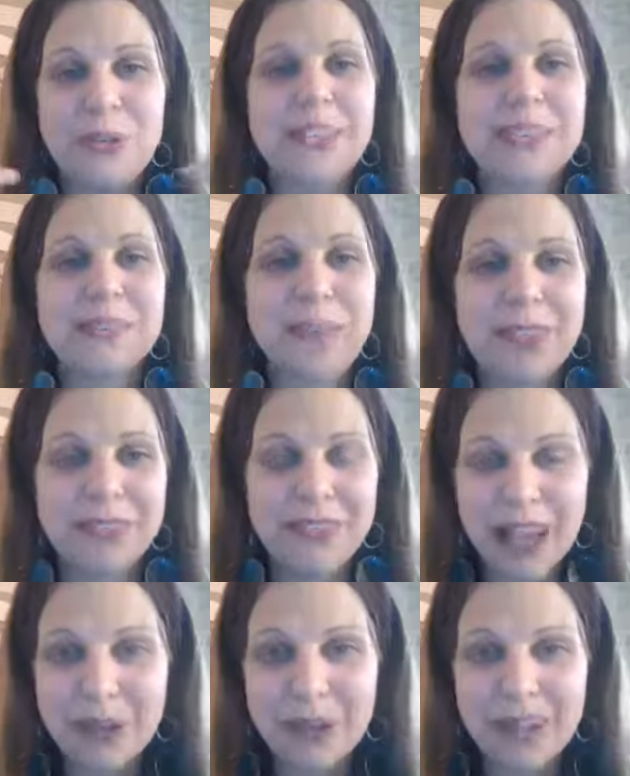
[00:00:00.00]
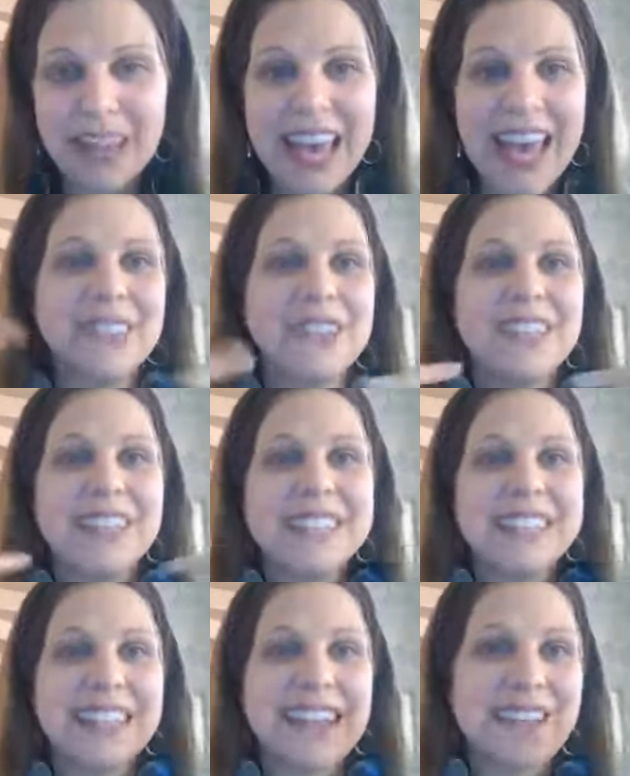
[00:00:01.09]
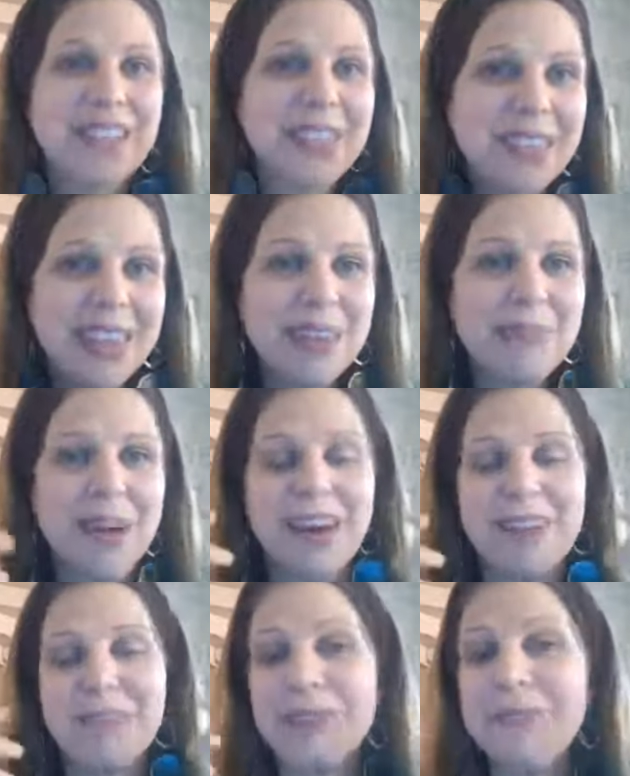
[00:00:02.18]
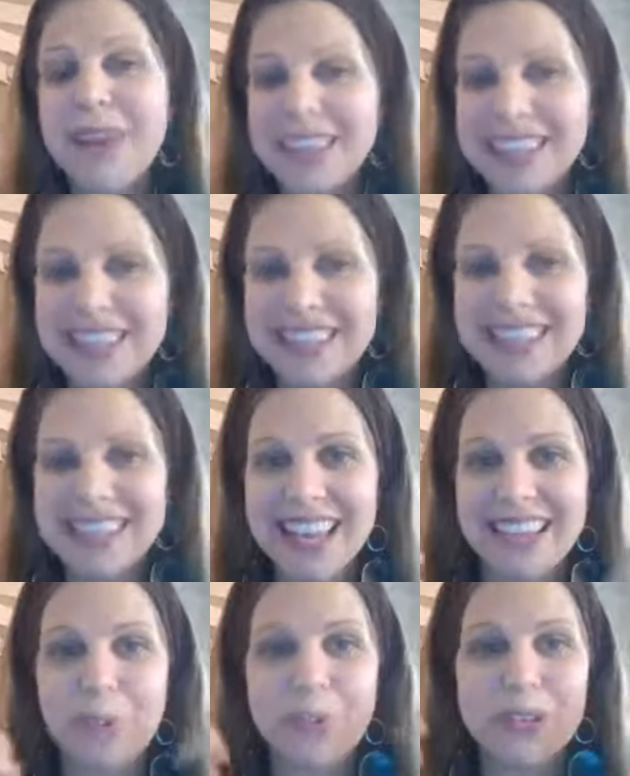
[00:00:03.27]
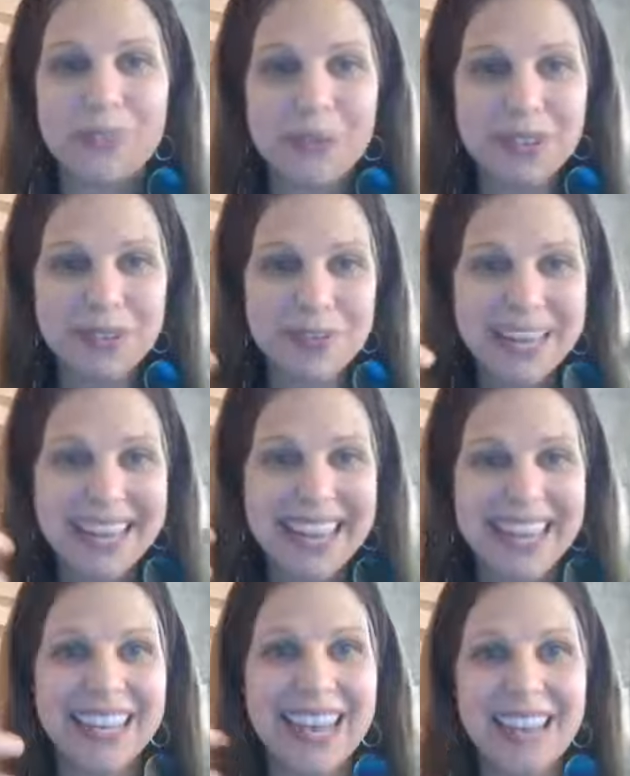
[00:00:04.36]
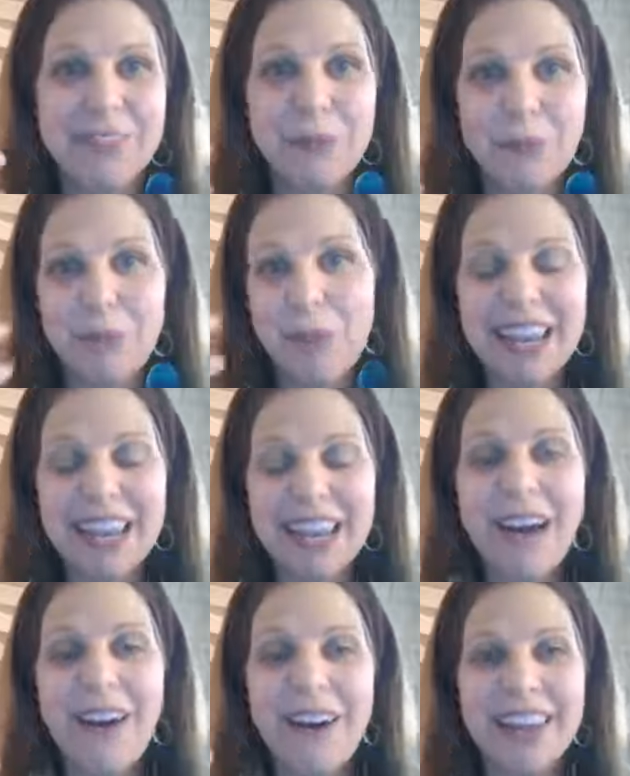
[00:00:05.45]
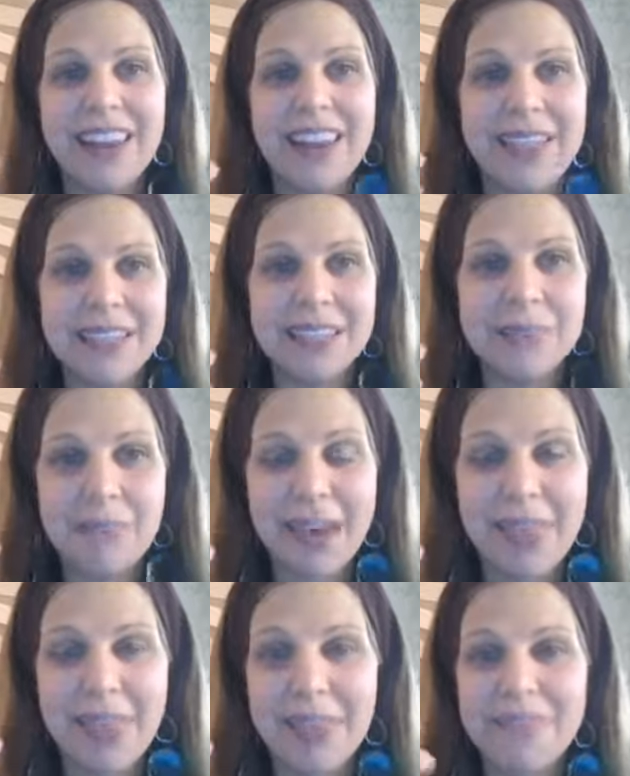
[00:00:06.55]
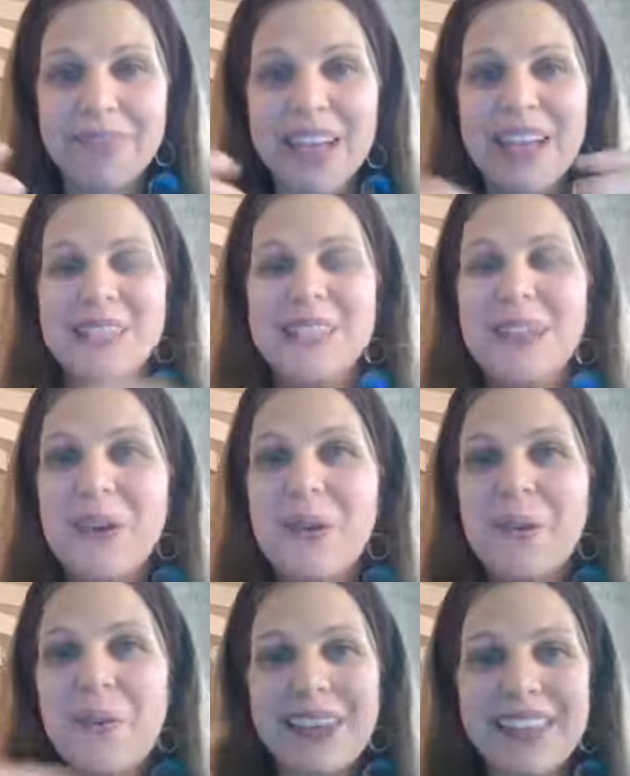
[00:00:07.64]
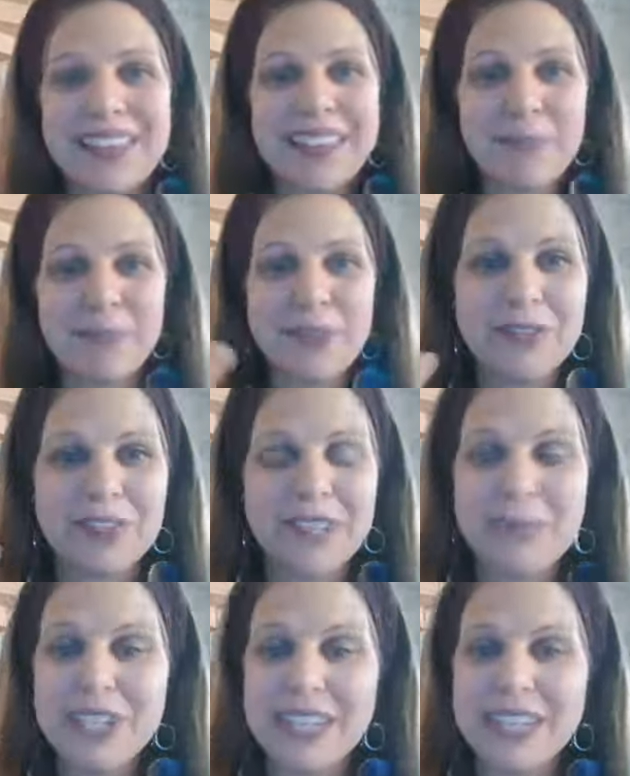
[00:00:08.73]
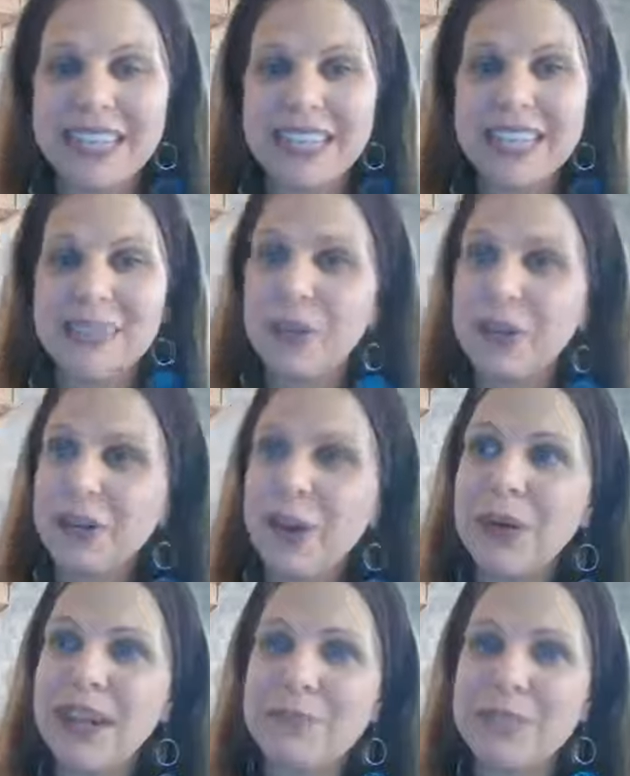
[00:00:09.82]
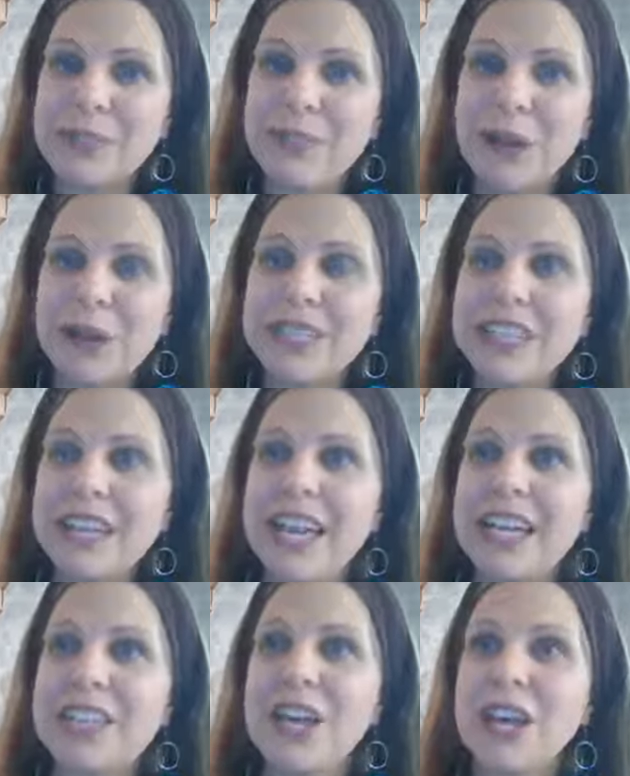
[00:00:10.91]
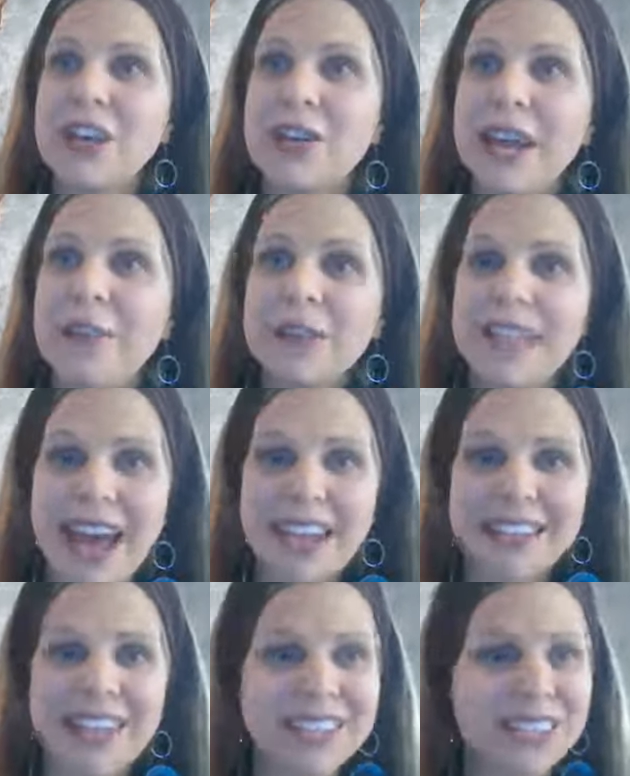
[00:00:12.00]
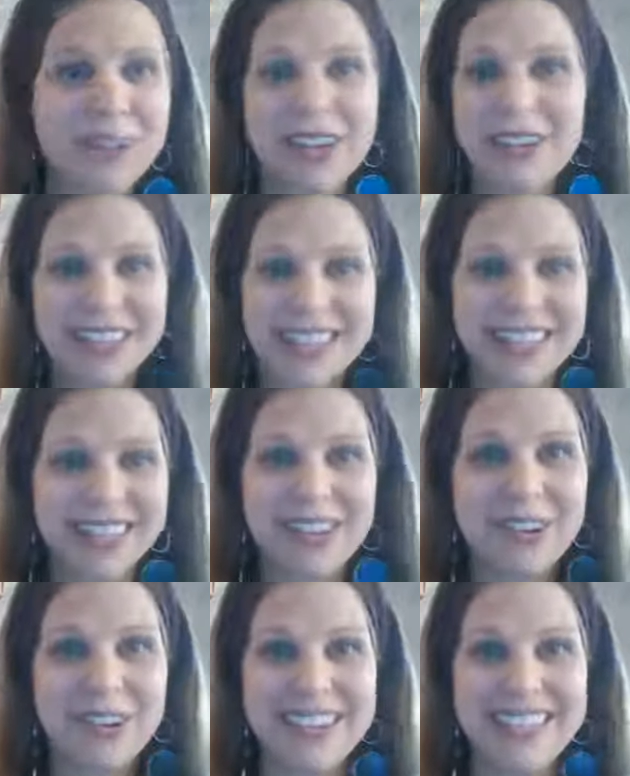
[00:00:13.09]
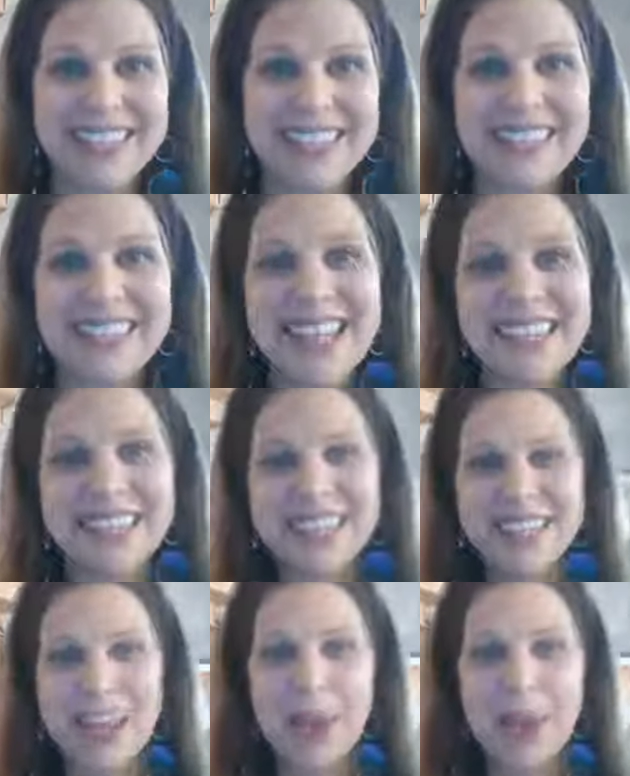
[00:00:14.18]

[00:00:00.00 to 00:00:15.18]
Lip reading: this month of Elul and to this theme of repentance that we're supposed to be kind of working on this month? So one of the beautiful is when you're going up a spiral staircase, you're able to access 360 degrees. It's not just